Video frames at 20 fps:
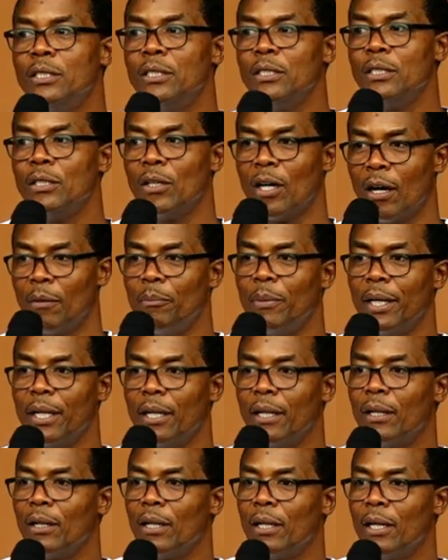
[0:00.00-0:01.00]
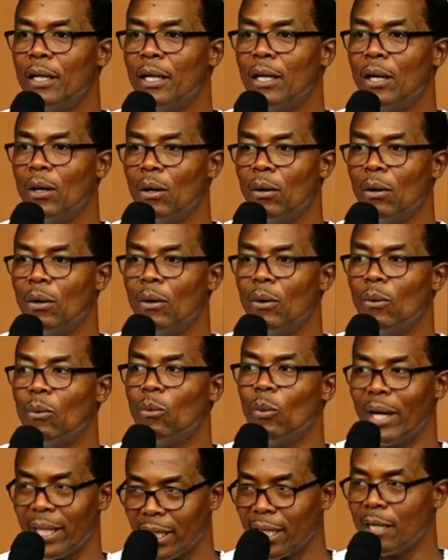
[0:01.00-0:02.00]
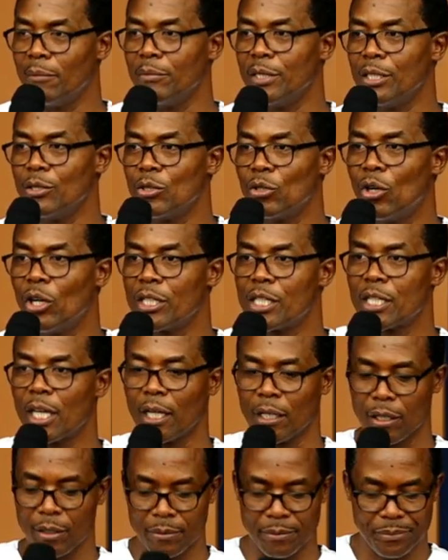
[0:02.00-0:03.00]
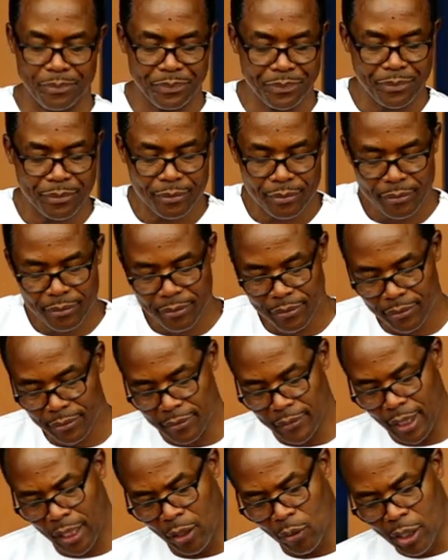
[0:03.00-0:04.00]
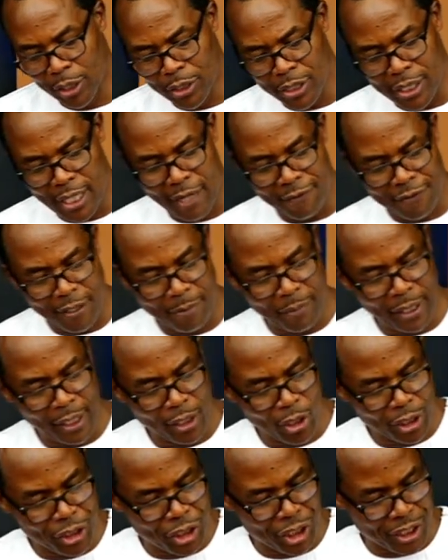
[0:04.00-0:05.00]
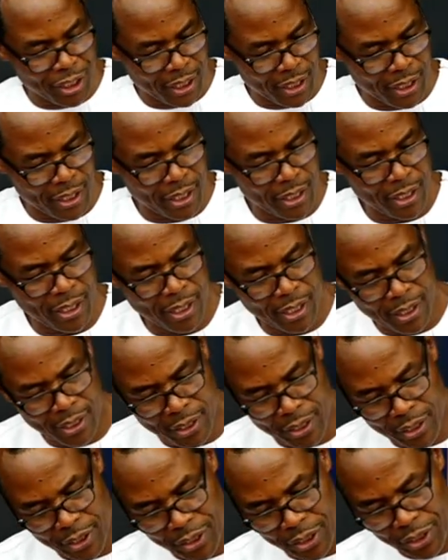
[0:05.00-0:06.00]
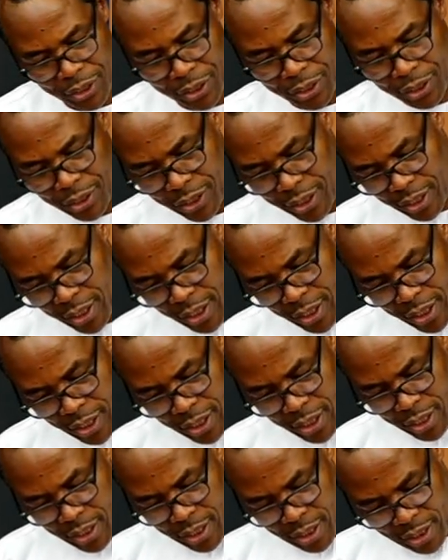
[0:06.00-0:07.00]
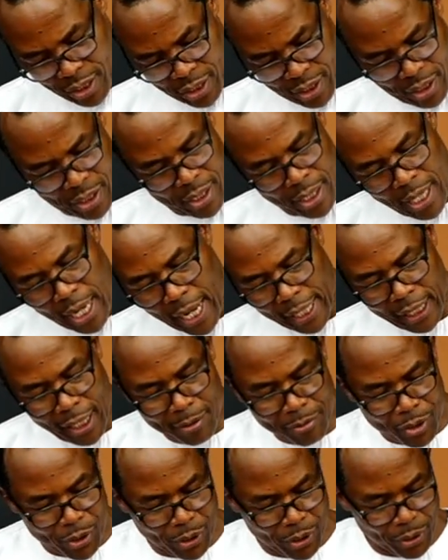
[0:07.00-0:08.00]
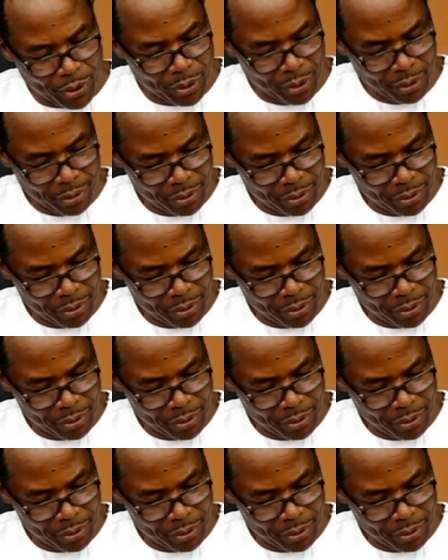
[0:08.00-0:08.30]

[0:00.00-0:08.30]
you have been welcomed into God's kingdom. You want to say after me, Lord Jesus, Lord Jesus I, come to you.